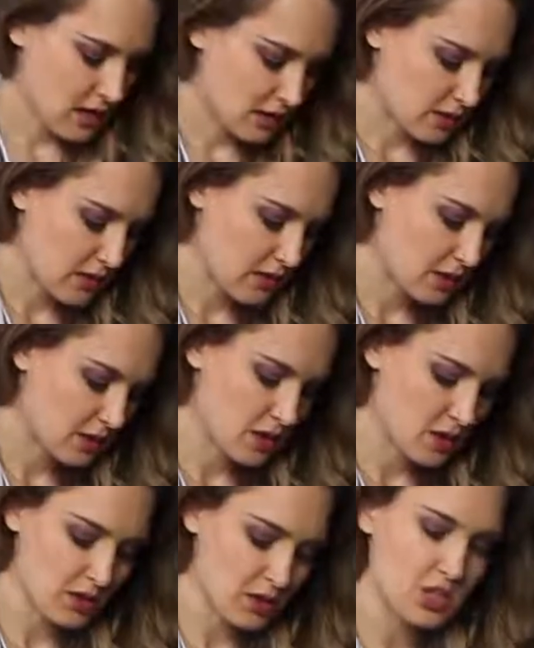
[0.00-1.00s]
So I'm gonna show
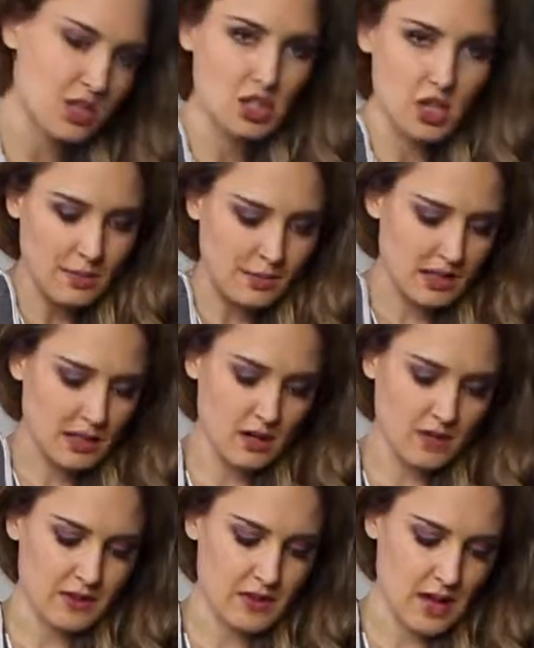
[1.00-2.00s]
you. So I just chopped again
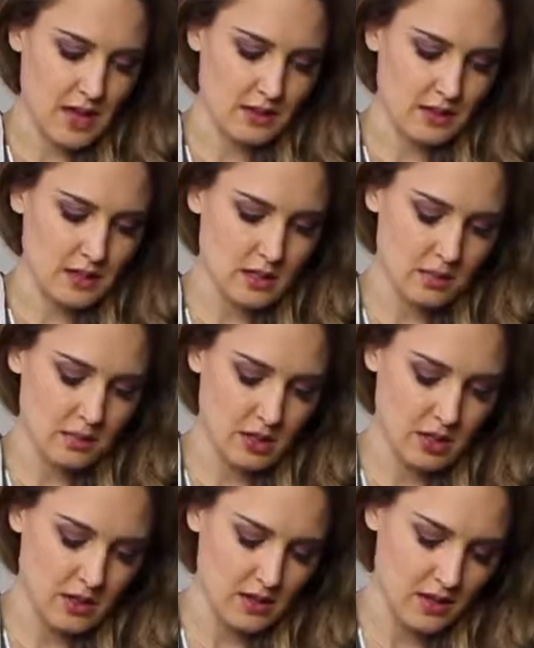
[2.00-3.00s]
off the end, put
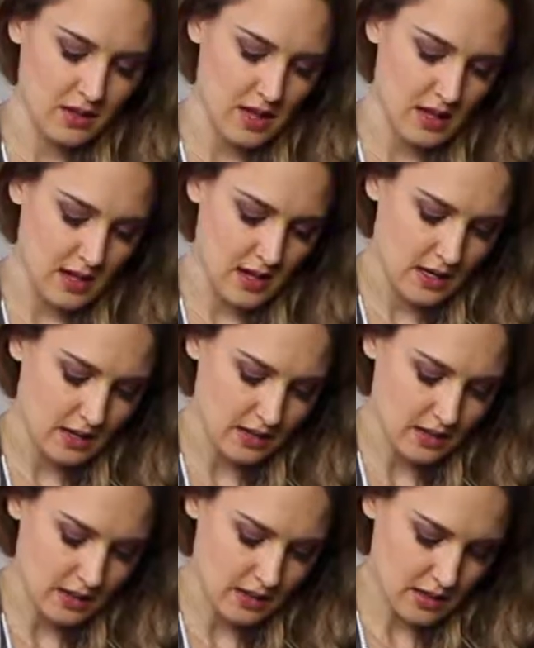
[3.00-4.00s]
it in the thin end,
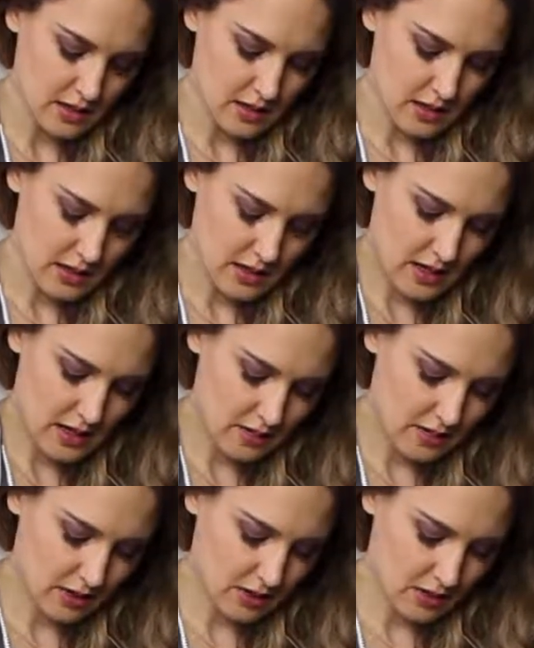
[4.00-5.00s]
and
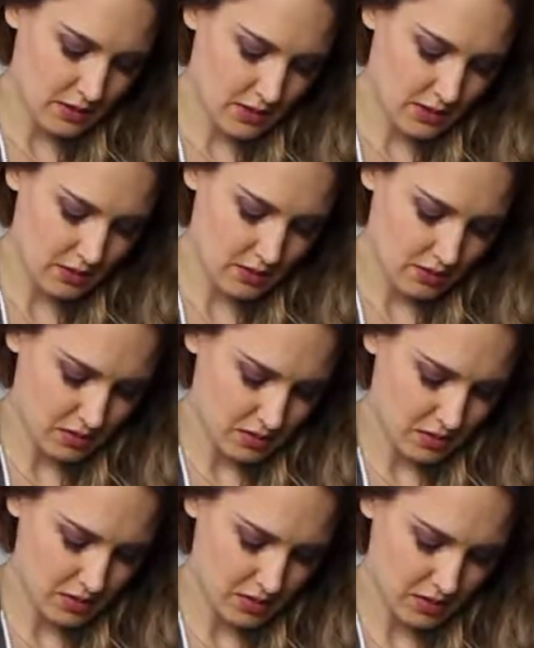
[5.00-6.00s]
I'm just going to
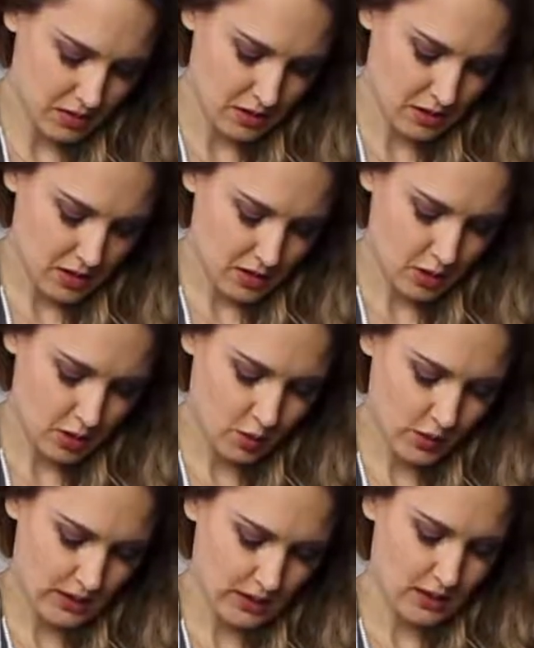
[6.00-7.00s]

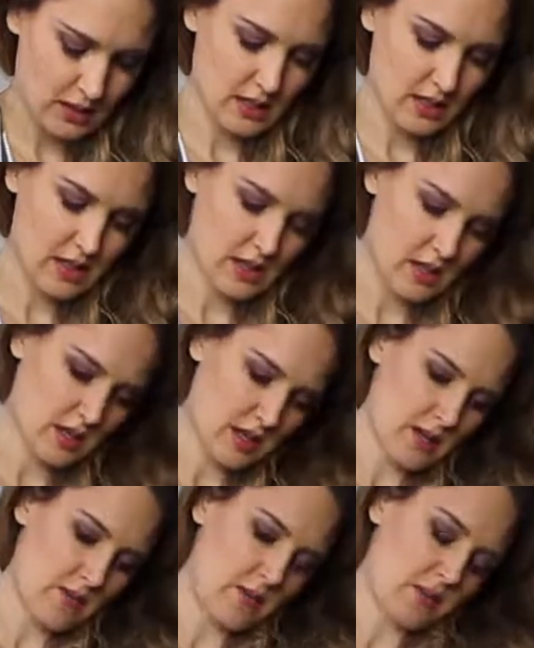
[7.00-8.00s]
twist. And I'll
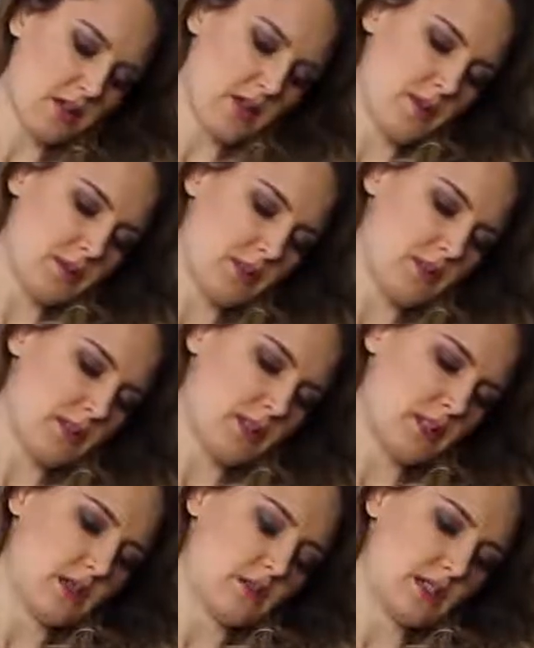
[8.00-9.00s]
kind of hold it up so you can
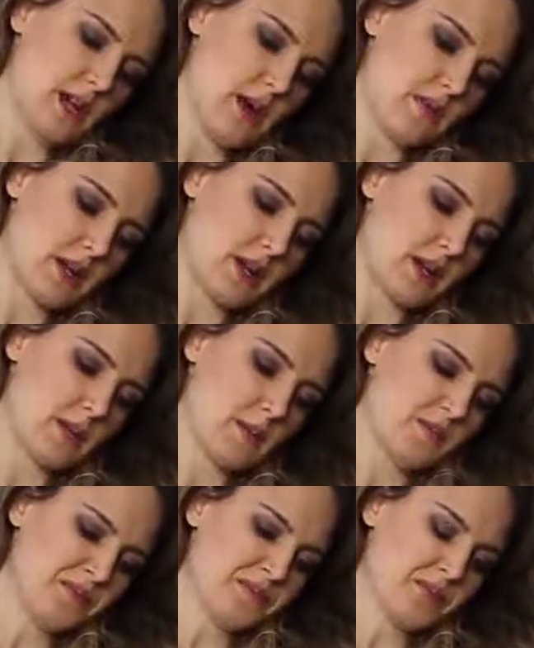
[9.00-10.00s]
see what's happening.
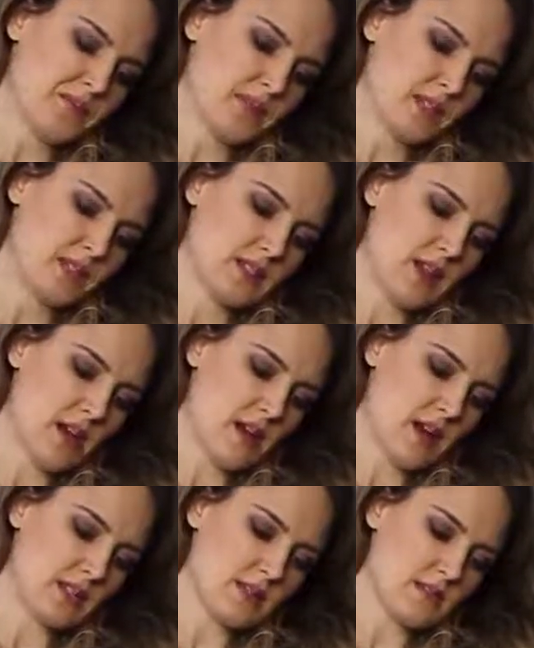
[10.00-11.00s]
See how
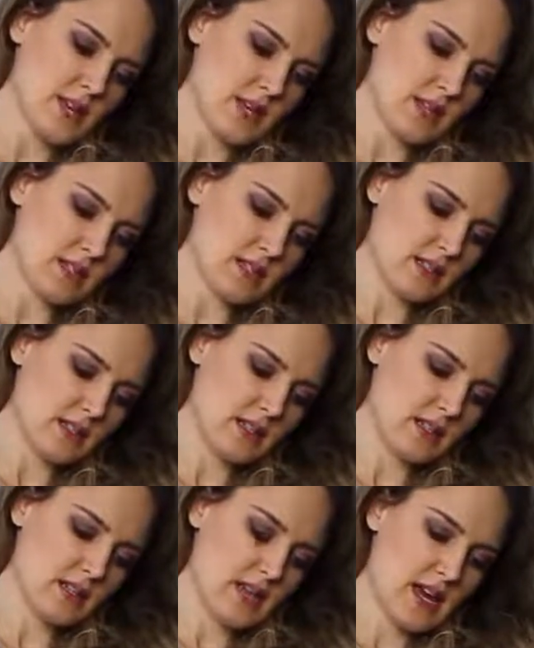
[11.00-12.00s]
awesome that
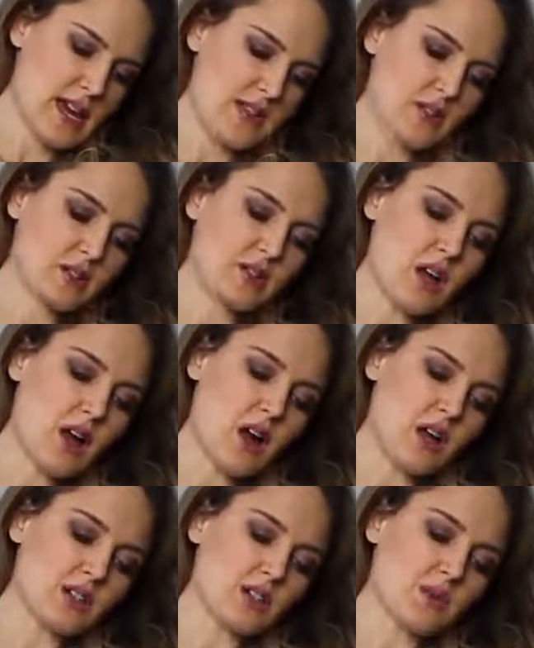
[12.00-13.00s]
is? And they're
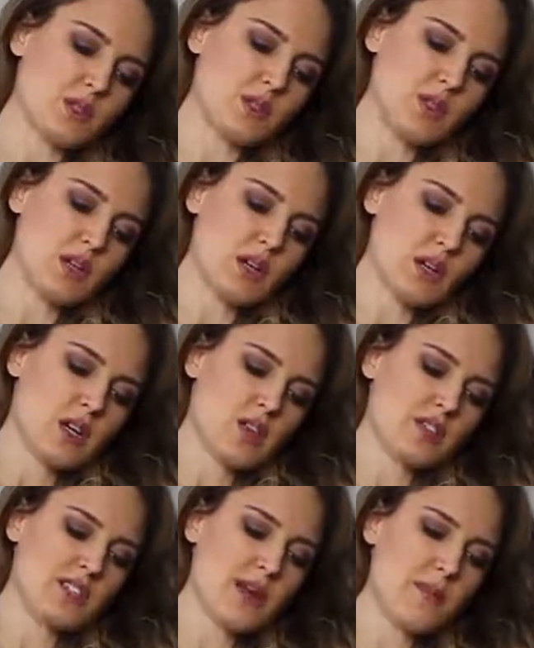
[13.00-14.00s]
long, so it's,
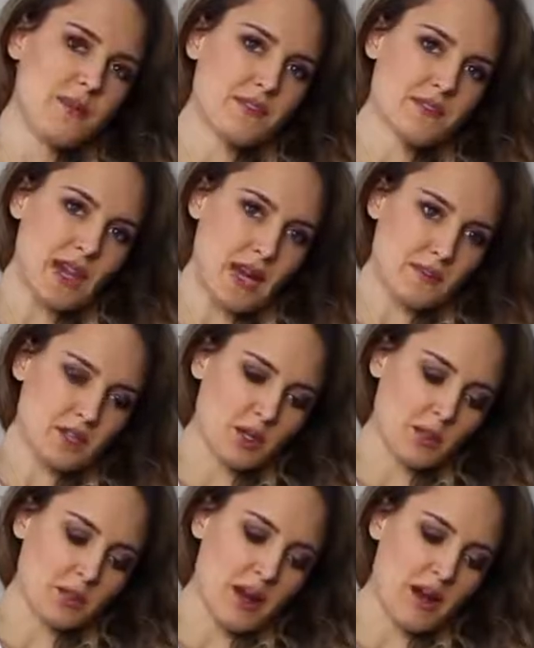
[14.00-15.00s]
sometimes
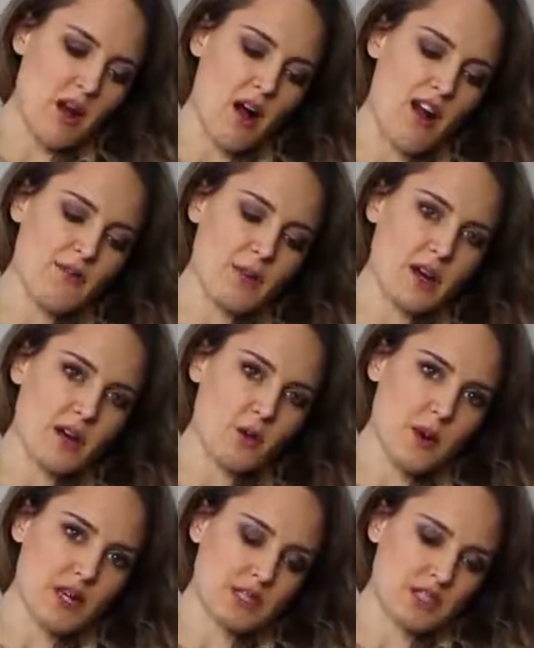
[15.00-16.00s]
they'll break off, but
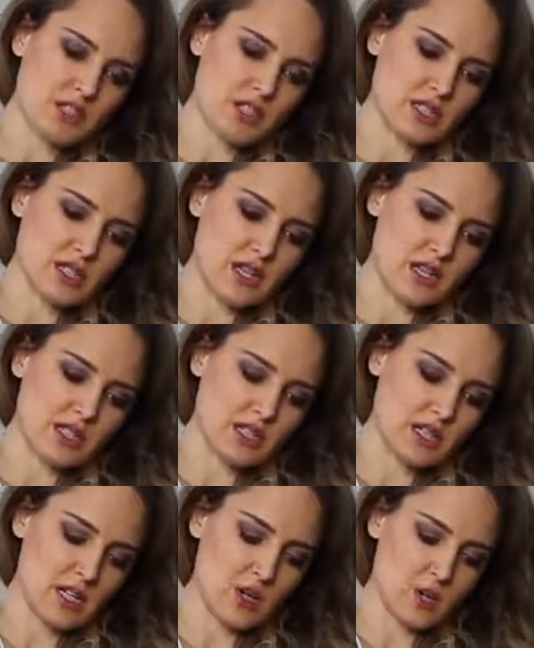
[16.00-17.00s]
otherwise it's just a
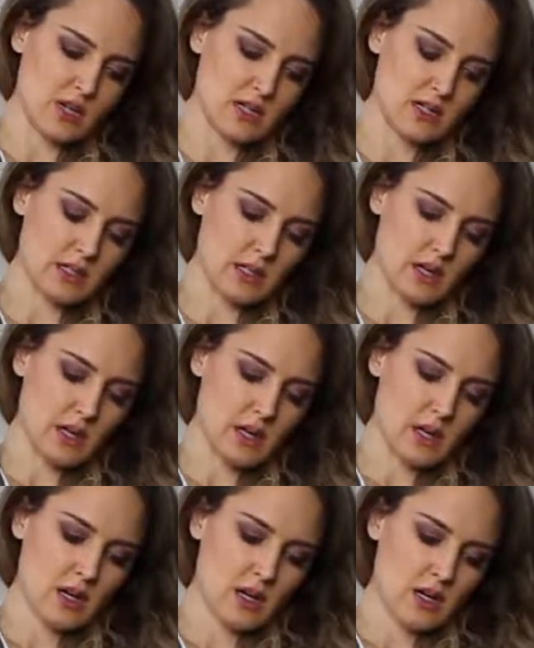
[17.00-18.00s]
continuous
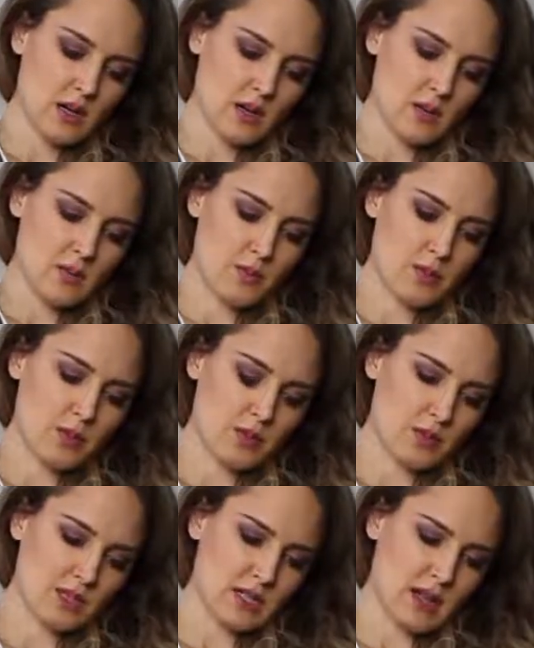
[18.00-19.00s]
Boom,
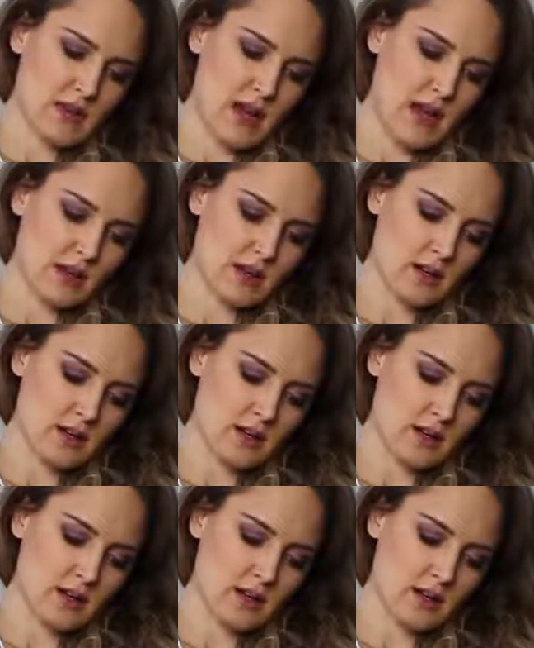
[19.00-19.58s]
just like that.